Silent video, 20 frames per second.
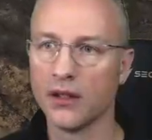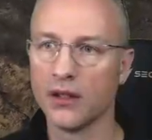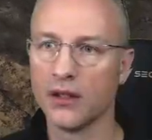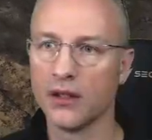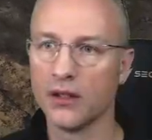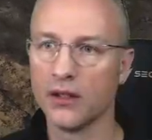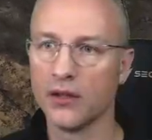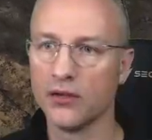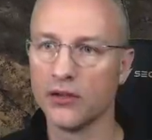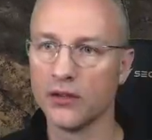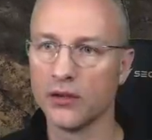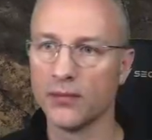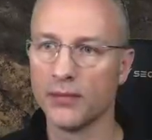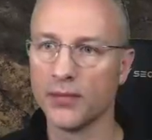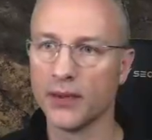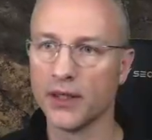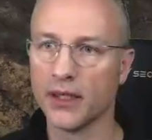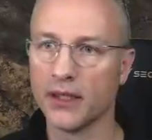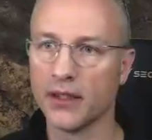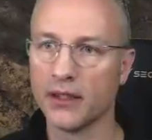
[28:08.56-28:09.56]
Now jump
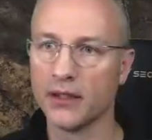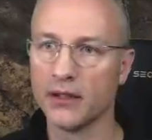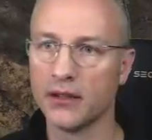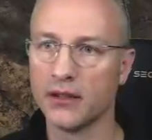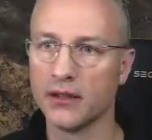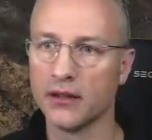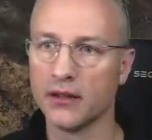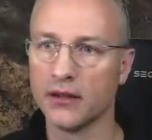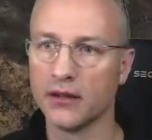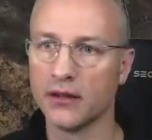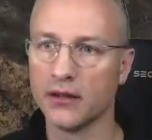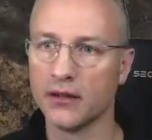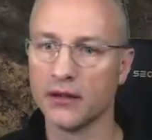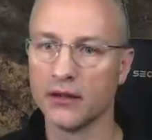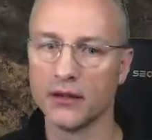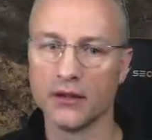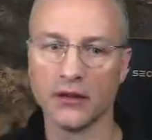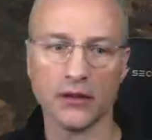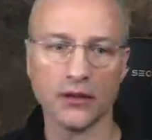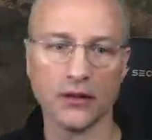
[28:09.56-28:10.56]
back into...
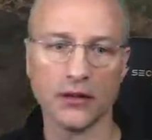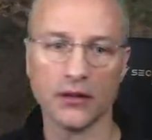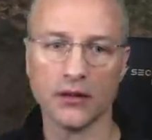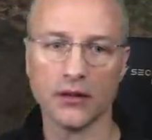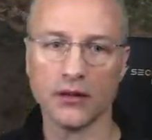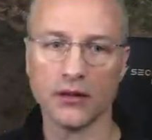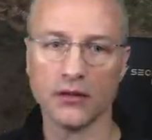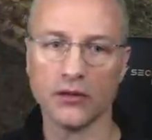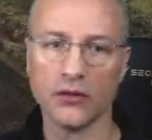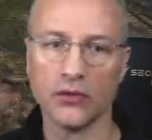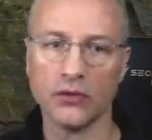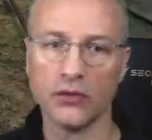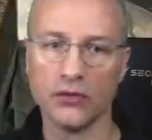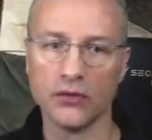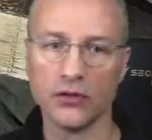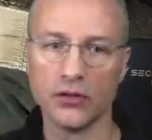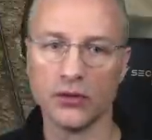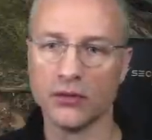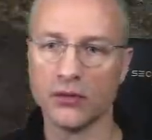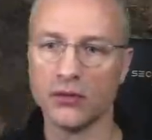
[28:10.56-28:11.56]
Oh,
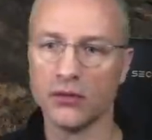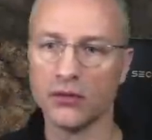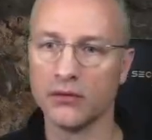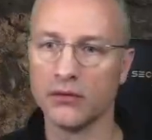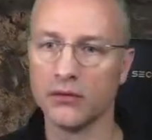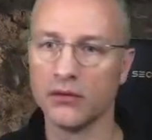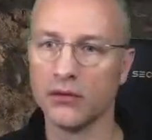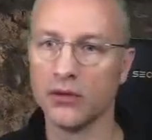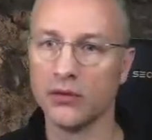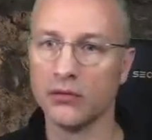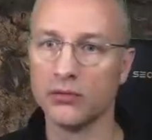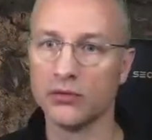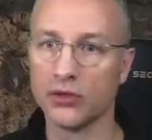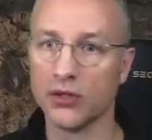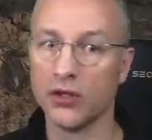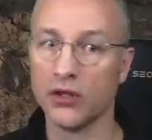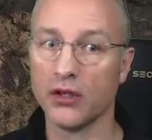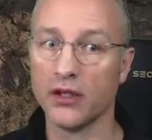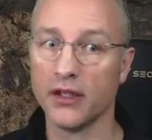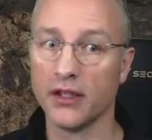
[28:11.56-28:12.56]
jump. Oh,
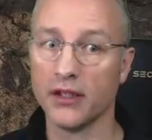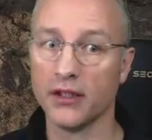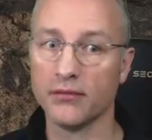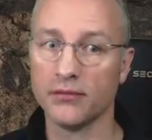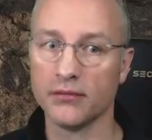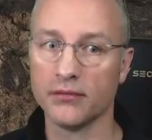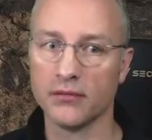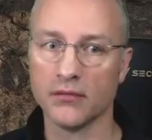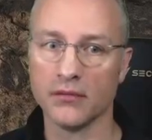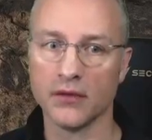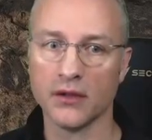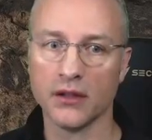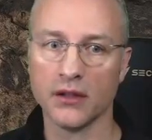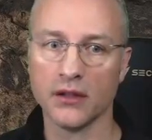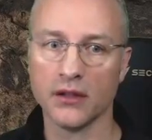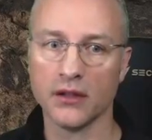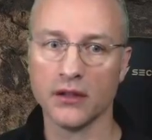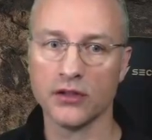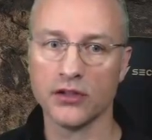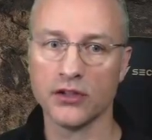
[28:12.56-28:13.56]
sorry.
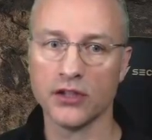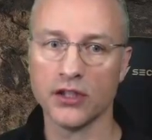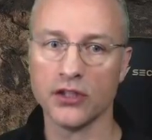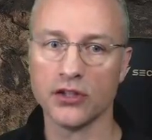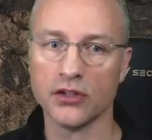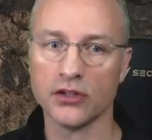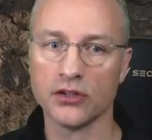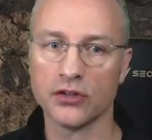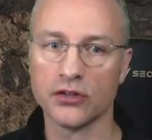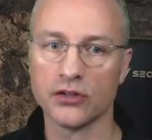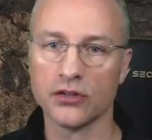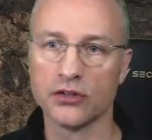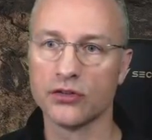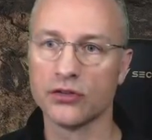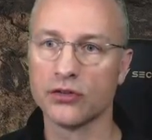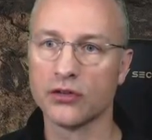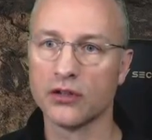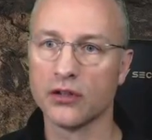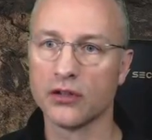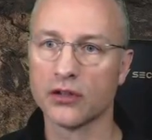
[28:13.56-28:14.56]
Change
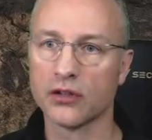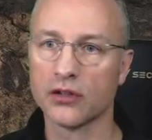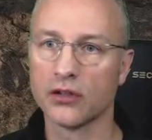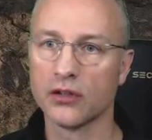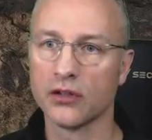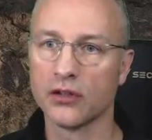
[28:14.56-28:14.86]
truck.